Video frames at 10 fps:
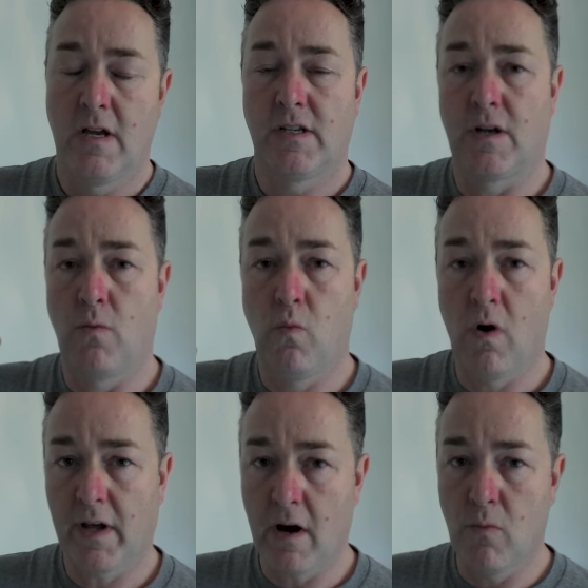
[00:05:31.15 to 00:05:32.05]
So
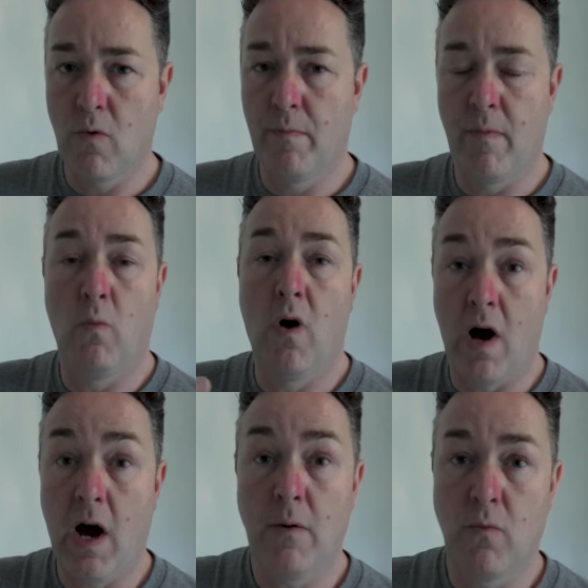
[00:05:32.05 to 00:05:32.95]
what
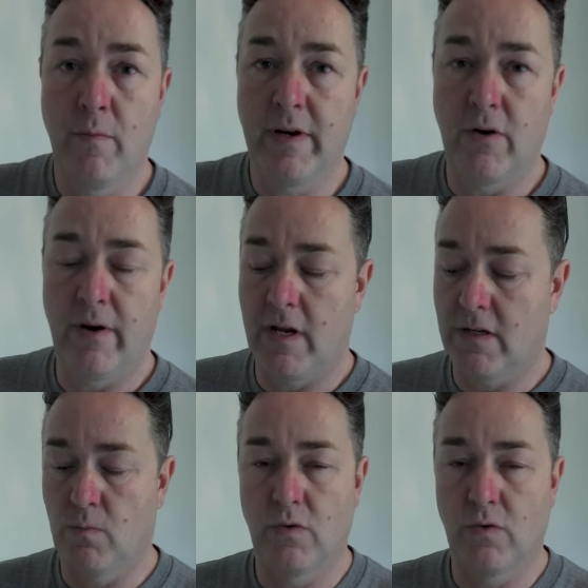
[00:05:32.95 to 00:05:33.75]
I will be doing is,